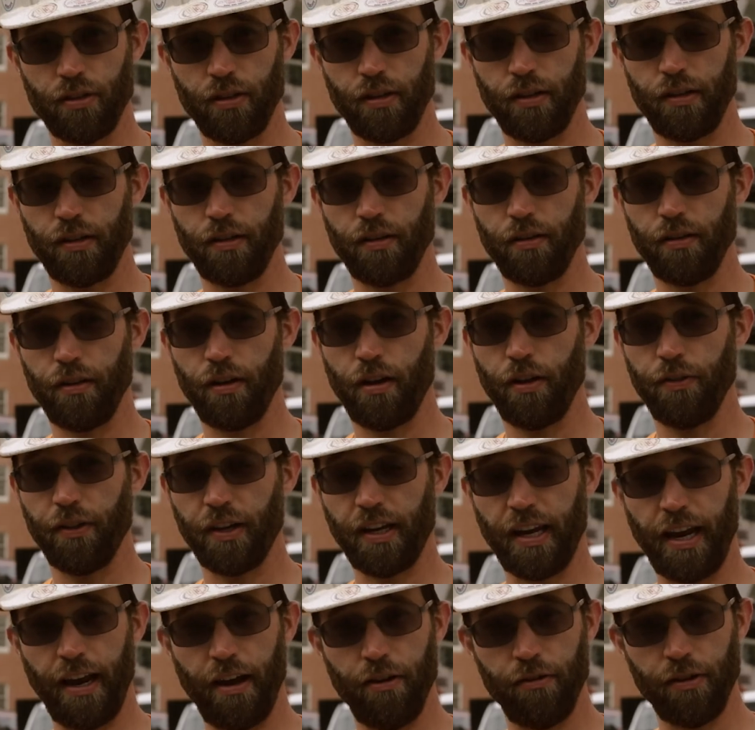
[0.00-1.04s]
on
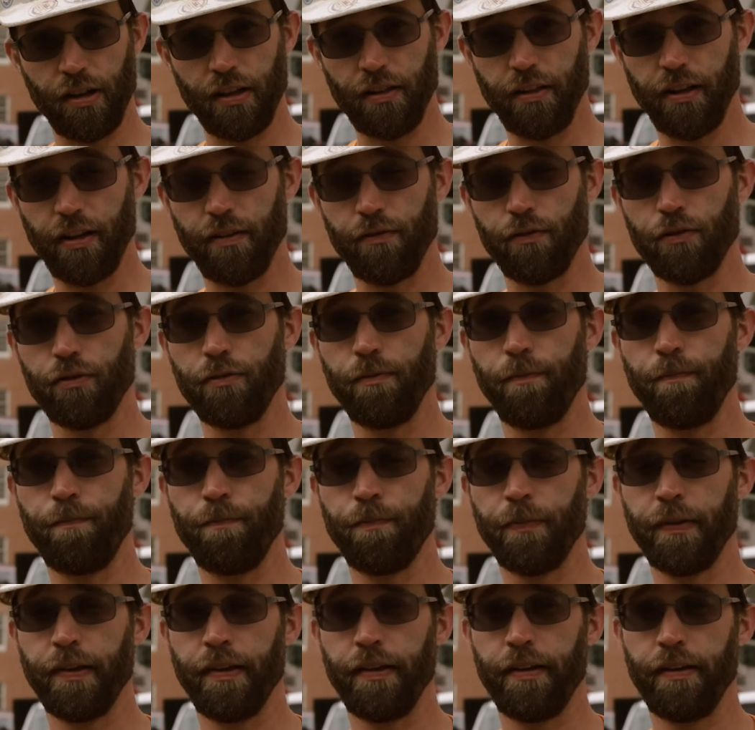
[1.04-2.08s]
the county level,
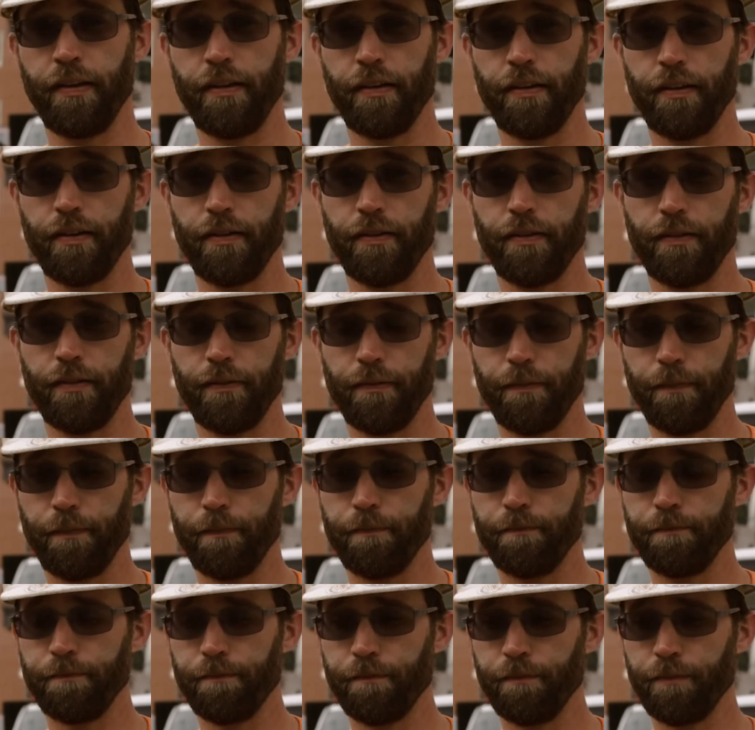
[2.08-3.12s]

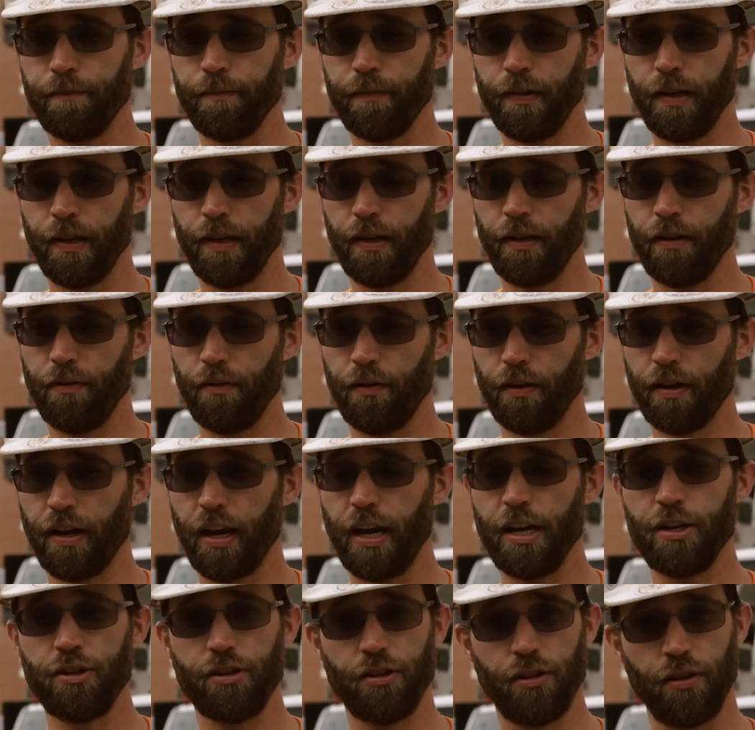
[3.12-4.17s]
and
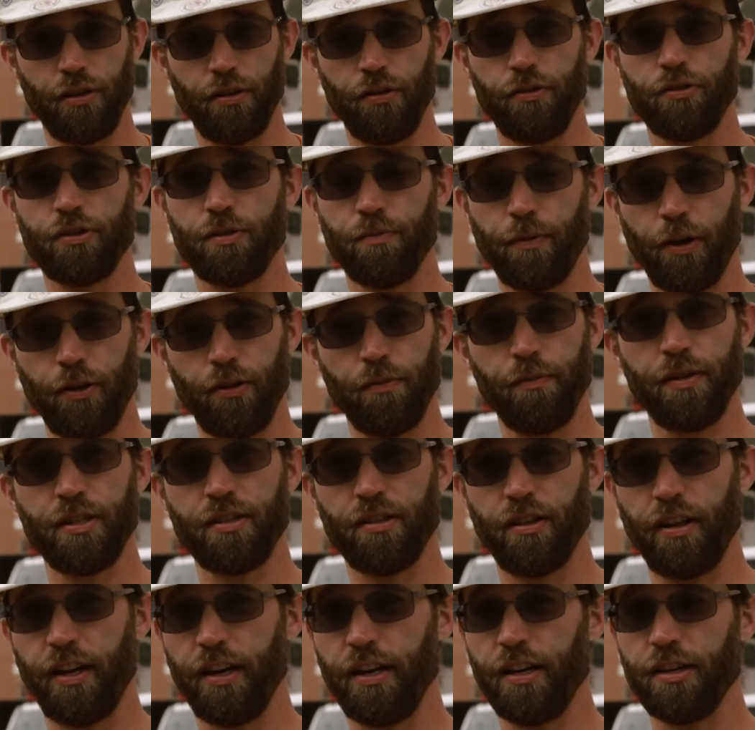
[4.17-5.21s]
occasionally do some other
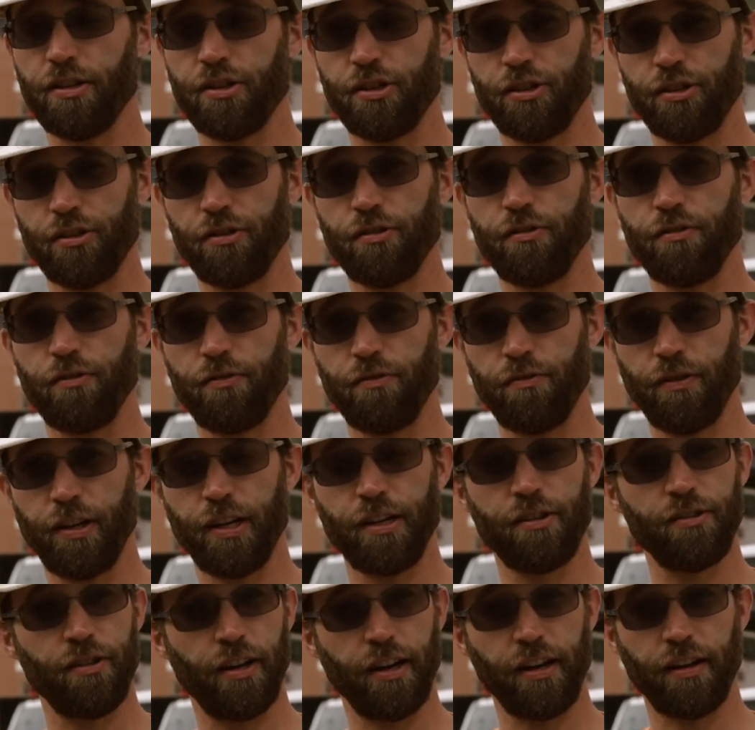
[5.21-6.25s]
miscellaneous
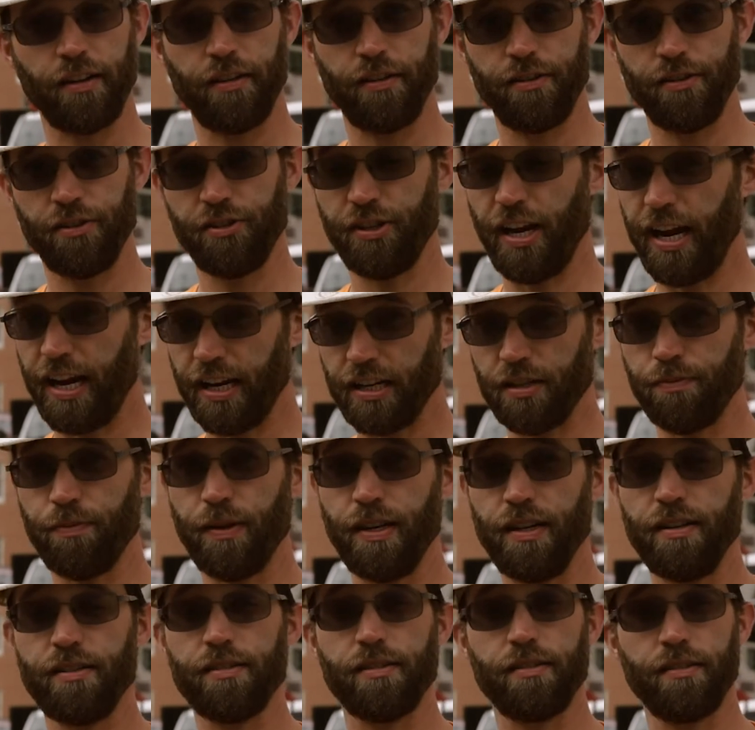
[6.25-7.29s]
things like
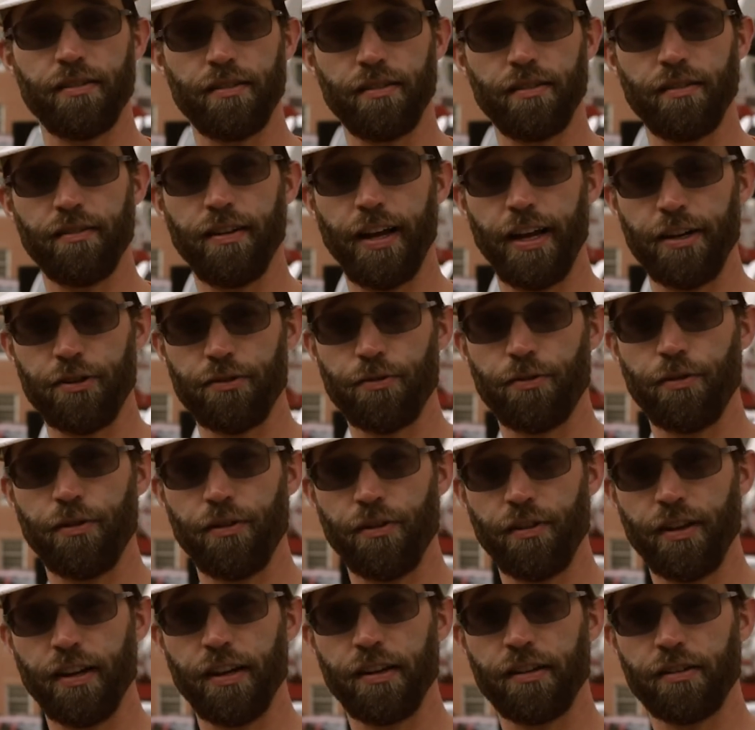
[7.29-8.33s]
Zaxby's and that sort of
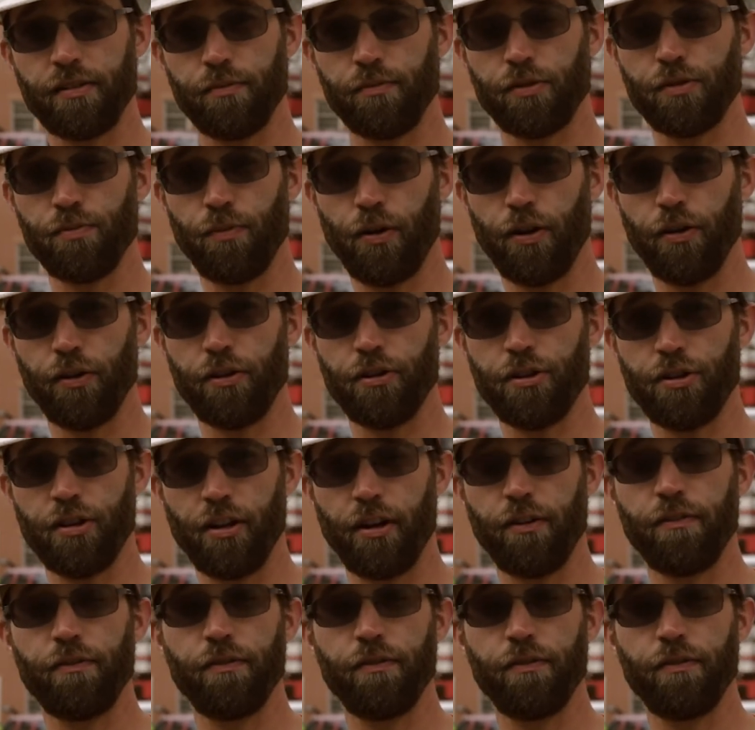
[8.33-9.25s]
thing, some smaller stuff.